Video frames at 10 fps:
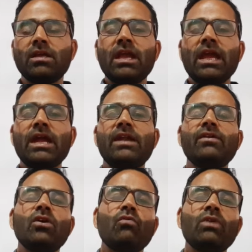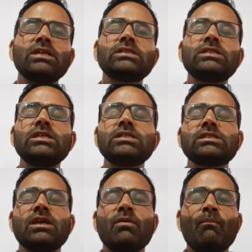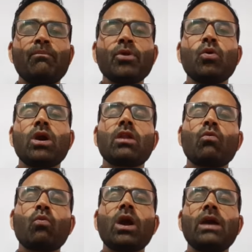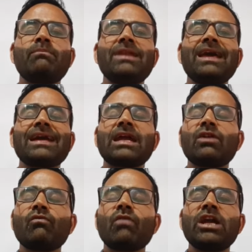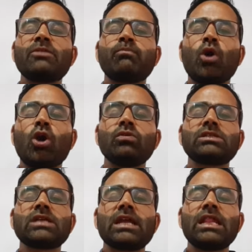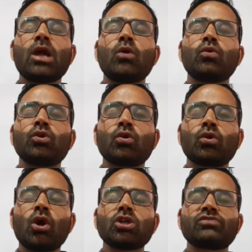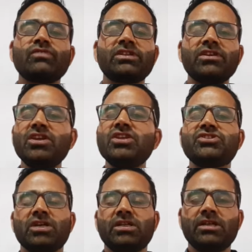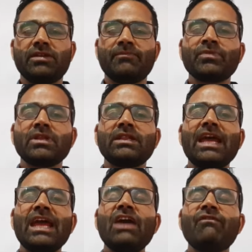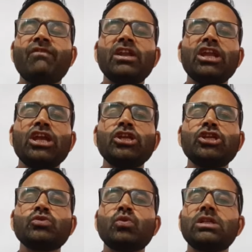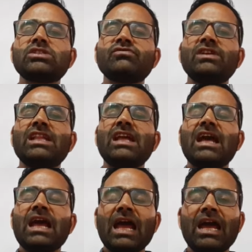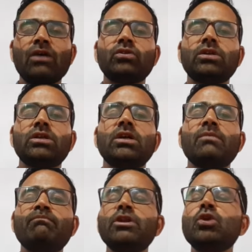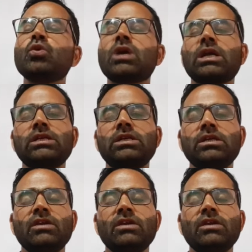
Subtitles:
And one of these pure black and white powers are allowed to cross with each other. The F1 individuals will have the blue colored,